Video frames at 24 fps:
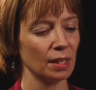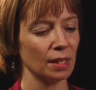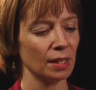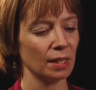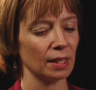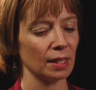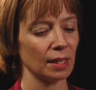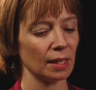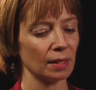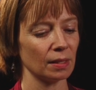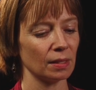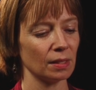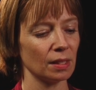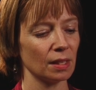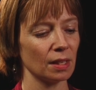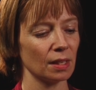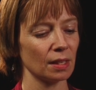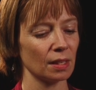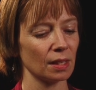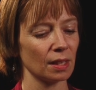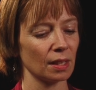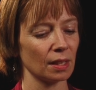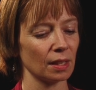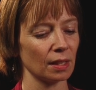he had
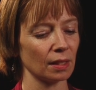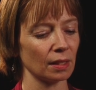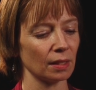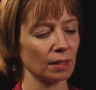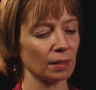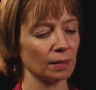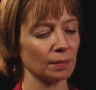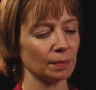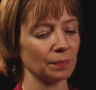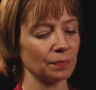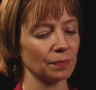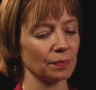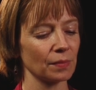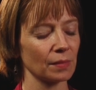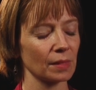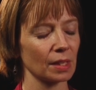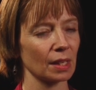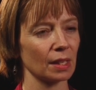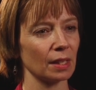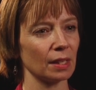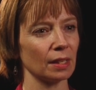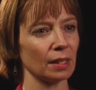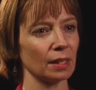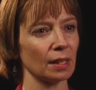uh,
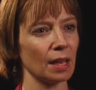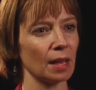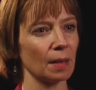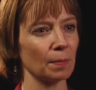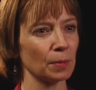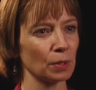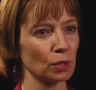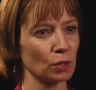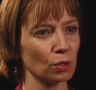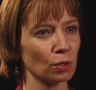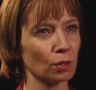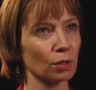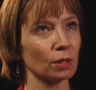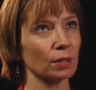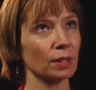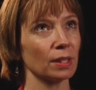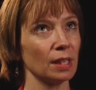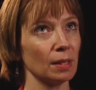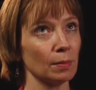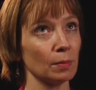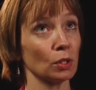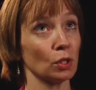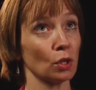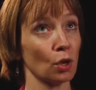an epidural
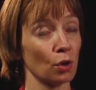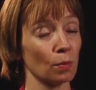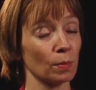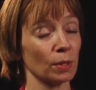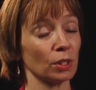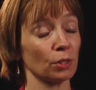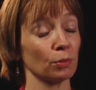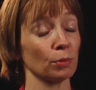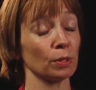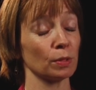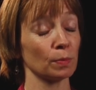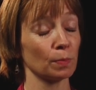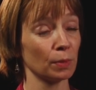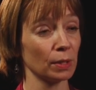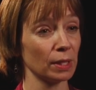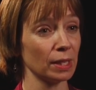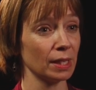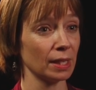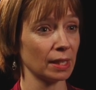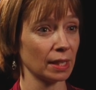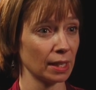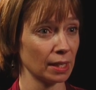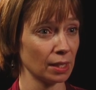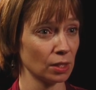hematoma, so he was
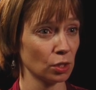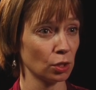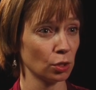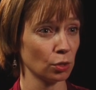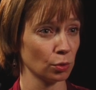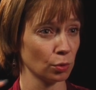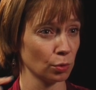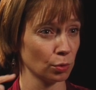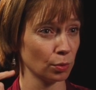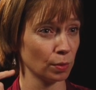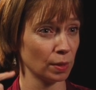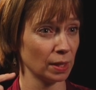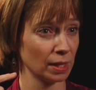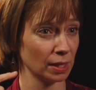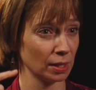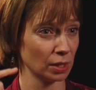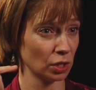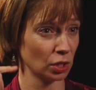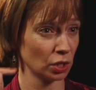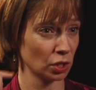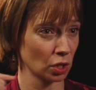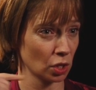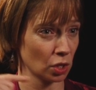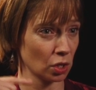bleeding into his
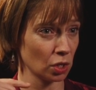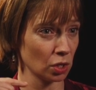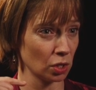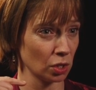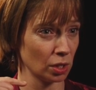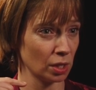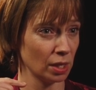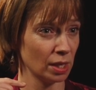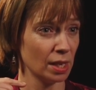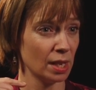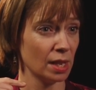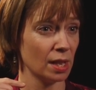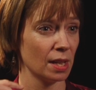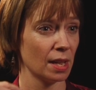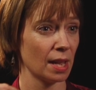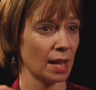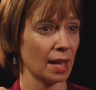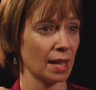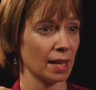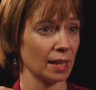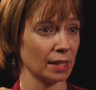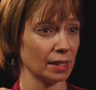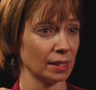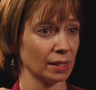skull,
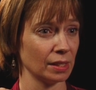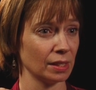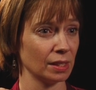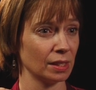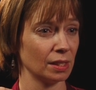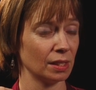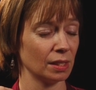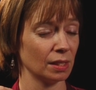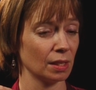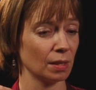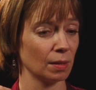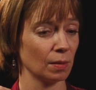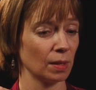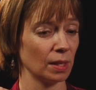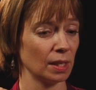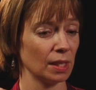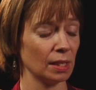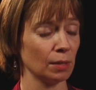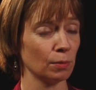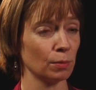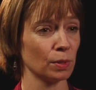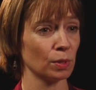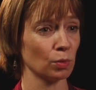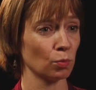and
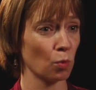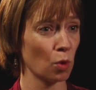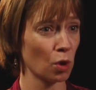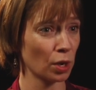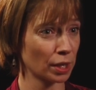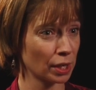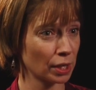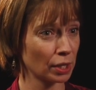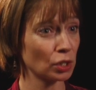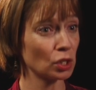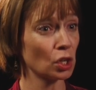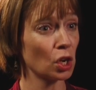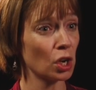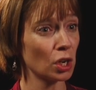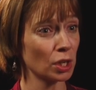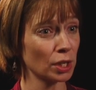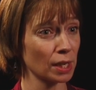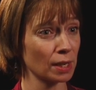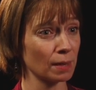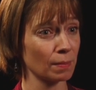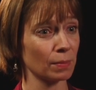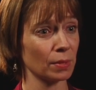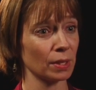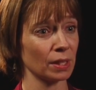he was walking and
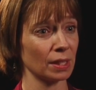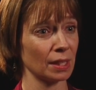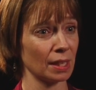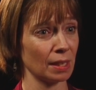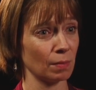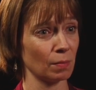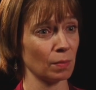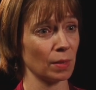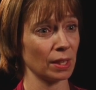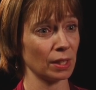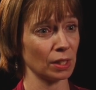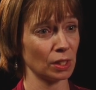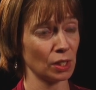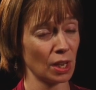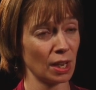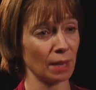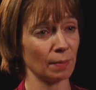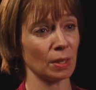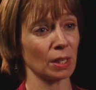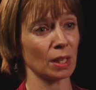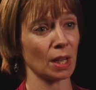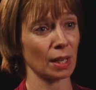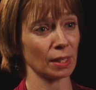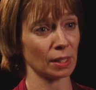talking. But then by the
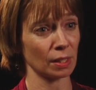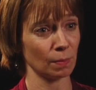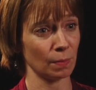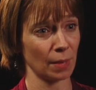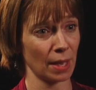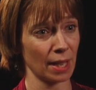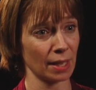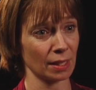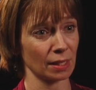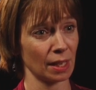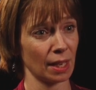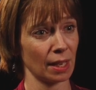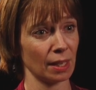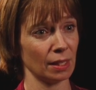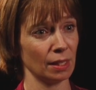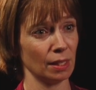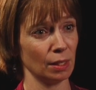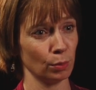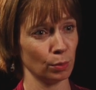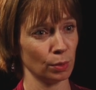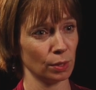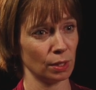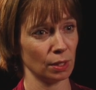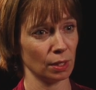time he got to Baghdad,
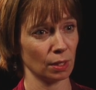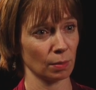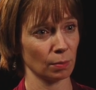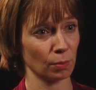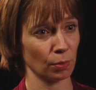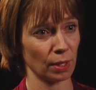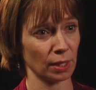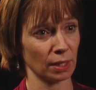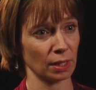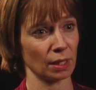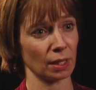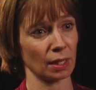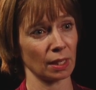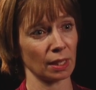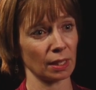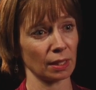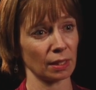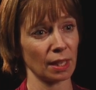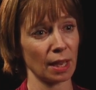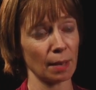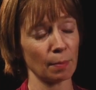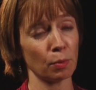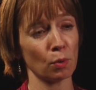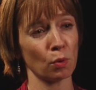he was decompressing, and at
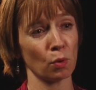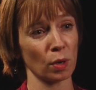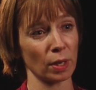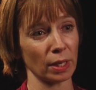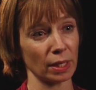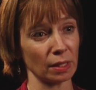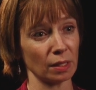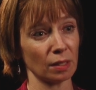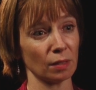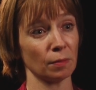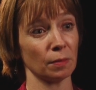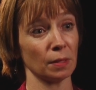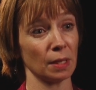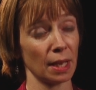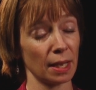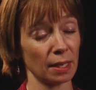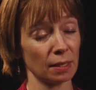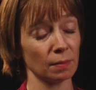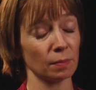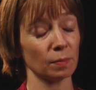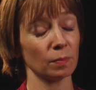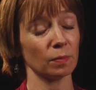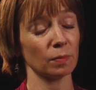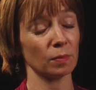that point, if he
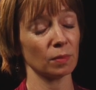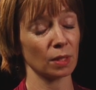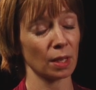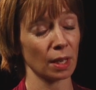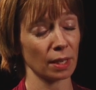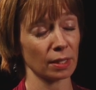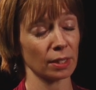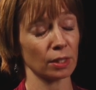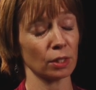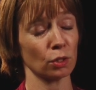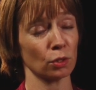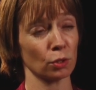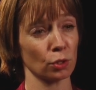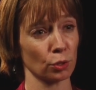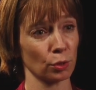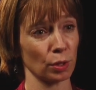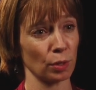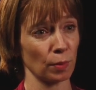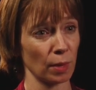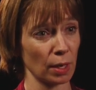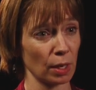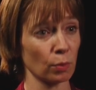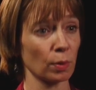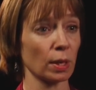hadn't gotten into
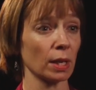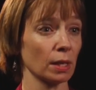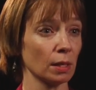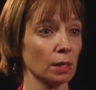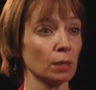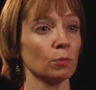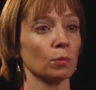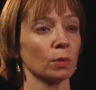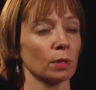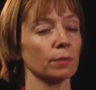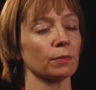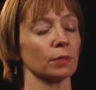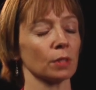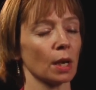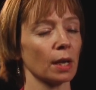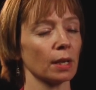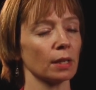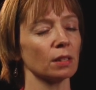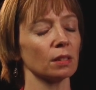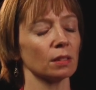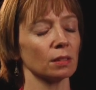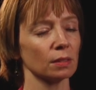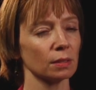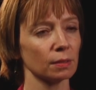surgery right away, he would have
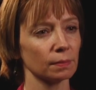died.